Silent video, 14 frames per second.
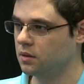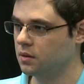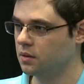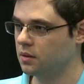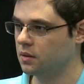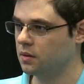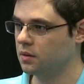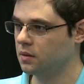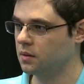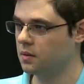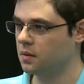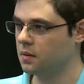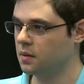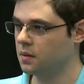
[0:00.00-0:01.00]

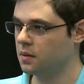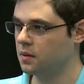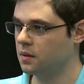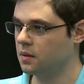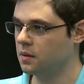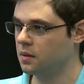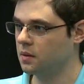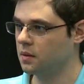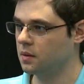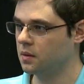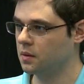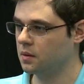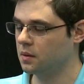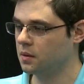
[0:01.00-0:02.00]

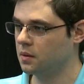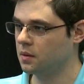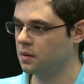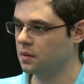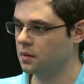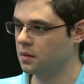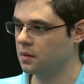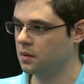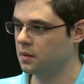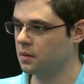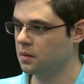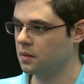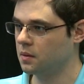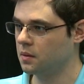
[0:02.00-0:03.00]

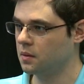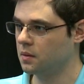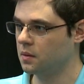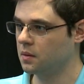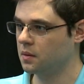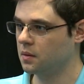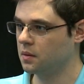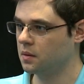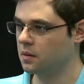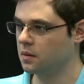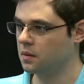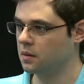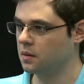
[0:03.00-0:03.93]
(silence)